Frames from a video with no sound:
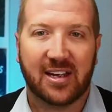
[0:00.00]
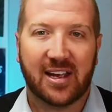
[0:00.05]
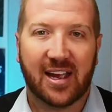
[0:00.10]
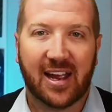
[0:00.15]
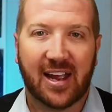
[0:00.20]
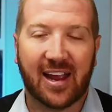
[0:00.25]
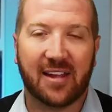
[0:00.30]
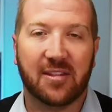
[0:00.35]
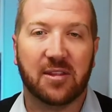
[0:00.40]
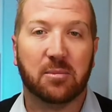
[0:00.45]

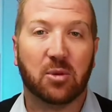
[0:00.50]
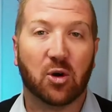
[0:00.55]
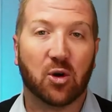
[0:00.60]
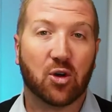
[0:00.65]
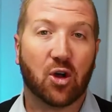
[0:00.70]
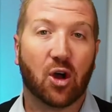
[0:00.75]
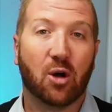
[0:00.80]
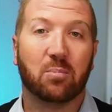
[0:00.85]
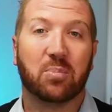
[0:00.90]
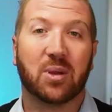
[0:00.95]
And the more
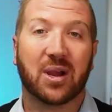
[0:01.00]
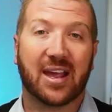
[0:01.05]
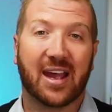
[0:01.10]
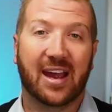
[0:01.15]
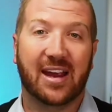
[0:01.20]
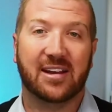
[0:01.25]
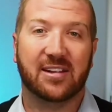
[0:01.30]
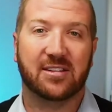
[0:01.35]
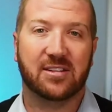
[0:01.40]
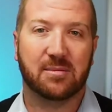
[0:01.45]

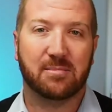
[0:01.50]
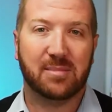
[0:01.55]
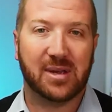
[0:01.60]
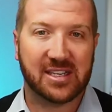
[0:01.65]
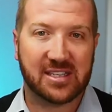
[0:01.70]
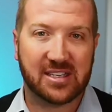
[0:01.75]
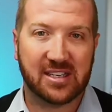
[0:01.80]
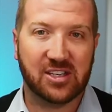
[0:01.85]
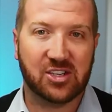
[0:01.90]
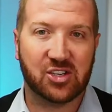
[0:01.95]
complicated the
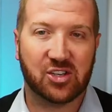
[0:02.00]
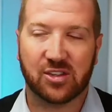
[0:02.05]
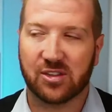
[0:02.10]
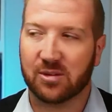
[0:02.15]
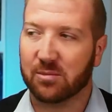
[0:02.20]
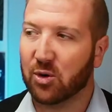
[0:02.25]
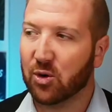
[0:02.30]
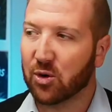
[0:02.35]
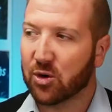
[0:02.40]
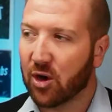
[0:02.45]
message, the
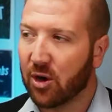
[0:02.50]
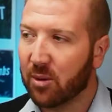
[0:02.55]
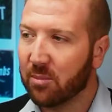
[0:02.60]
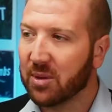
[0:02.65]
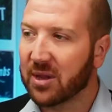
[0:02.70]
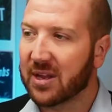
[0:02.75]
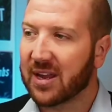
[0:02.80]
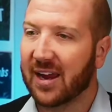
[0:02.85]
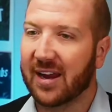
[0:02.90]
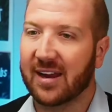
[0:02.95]
more
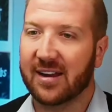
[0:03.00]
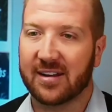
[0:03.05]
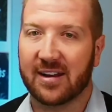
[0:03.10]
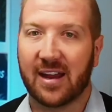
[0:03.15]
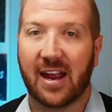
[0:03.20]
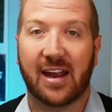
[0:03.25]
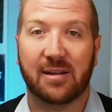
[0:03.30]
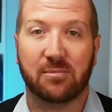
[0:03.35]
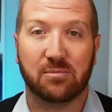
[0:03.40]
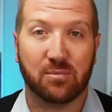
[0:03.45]
complicated
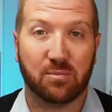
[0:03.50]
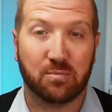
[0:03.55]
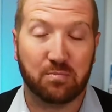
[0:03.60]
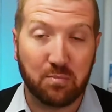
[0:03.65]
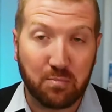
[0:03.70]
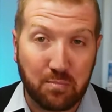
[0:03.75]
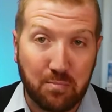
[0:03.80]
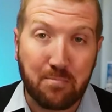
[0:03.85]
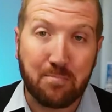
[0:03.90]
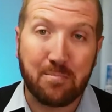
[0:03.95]
and
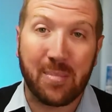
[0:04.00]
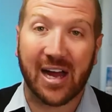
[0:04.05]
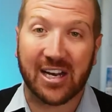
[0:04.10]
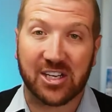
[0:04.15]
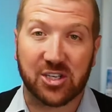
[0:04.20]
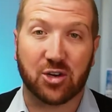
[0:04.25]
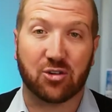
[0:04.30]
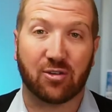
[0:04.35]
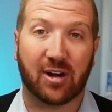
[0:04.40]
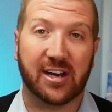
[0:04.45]
much
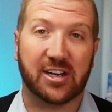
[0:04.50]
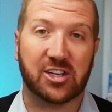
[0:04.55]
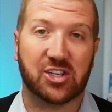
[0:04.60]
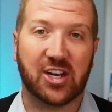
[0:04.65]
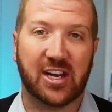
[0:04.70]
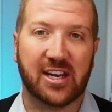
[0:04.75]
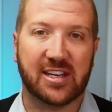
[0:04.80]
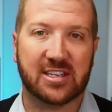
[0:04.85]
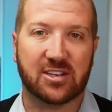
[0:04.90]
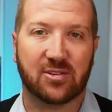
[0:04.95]
greater
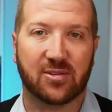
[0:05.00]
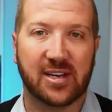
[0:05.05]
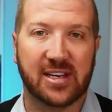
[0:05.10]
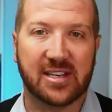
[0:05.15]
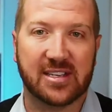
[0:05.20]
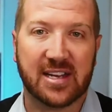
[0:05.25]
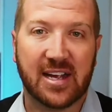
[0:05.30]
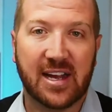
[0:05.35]
chance there is